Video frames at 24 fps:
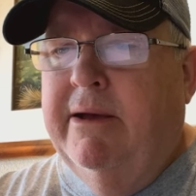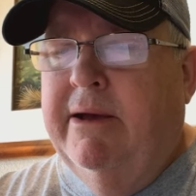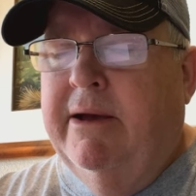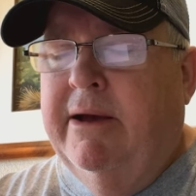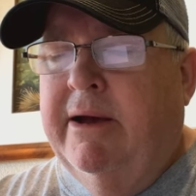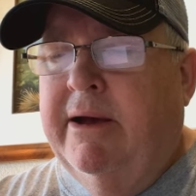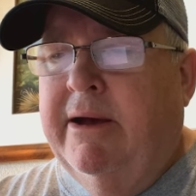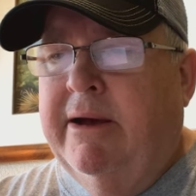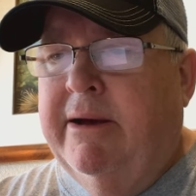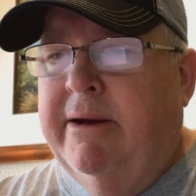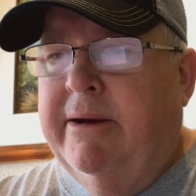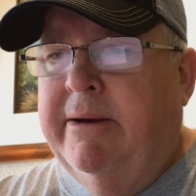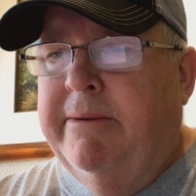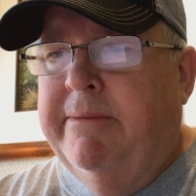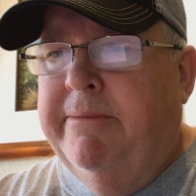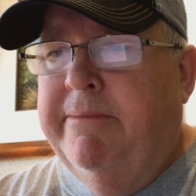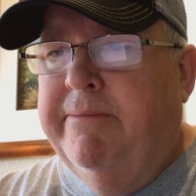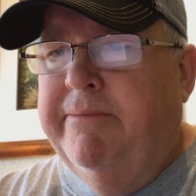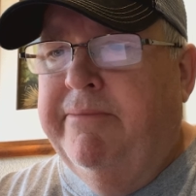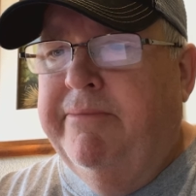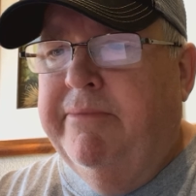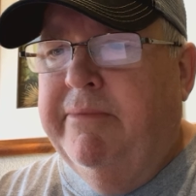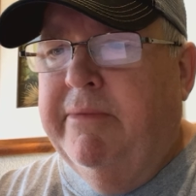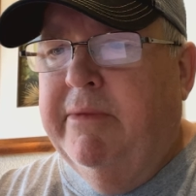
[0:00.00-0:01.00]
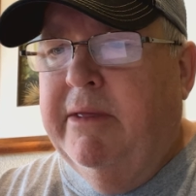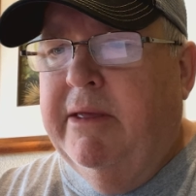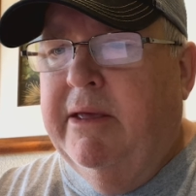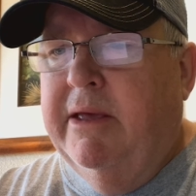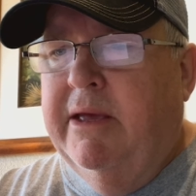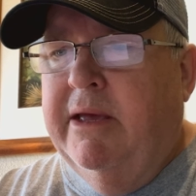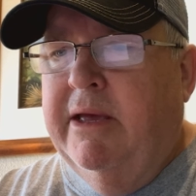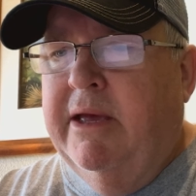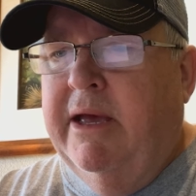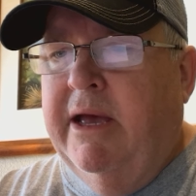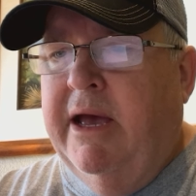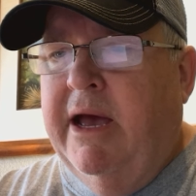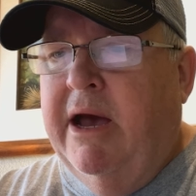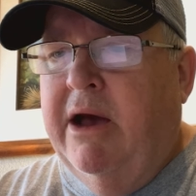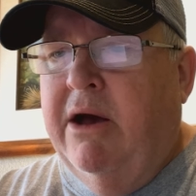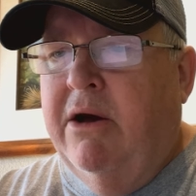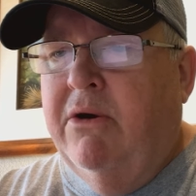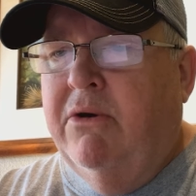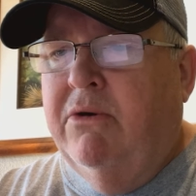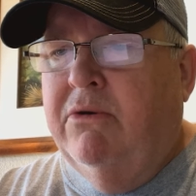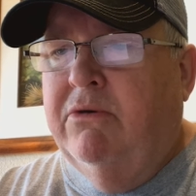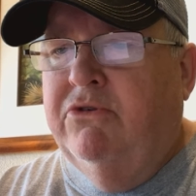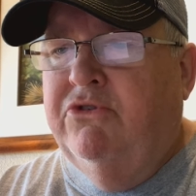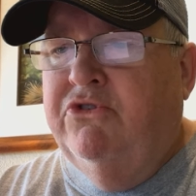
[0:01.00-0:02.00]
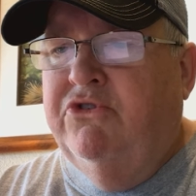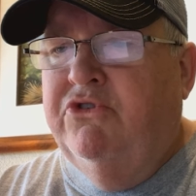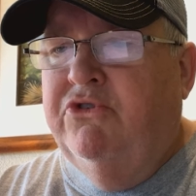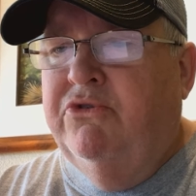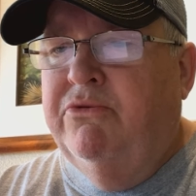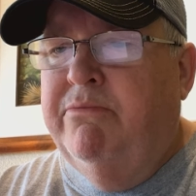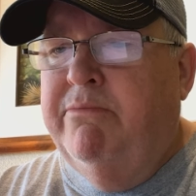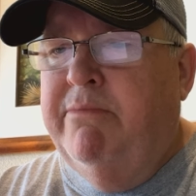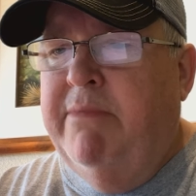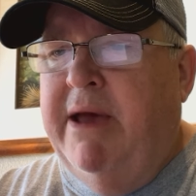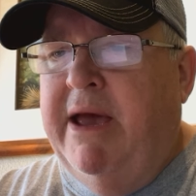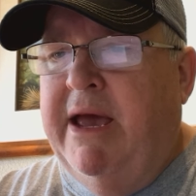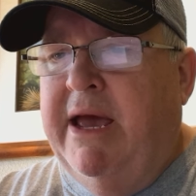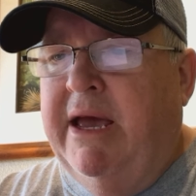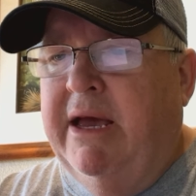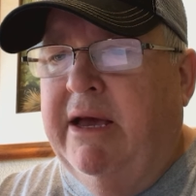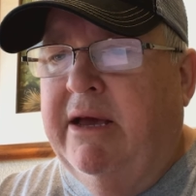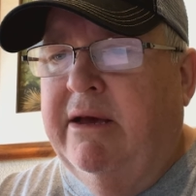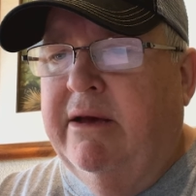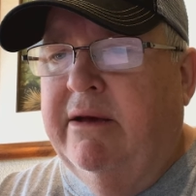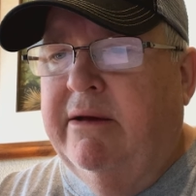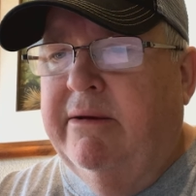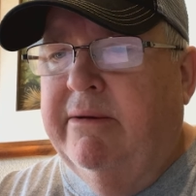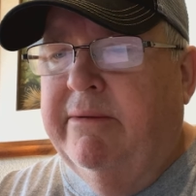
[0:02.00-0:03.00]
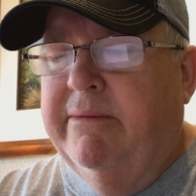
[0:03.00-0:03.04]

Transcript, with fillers: um, how to make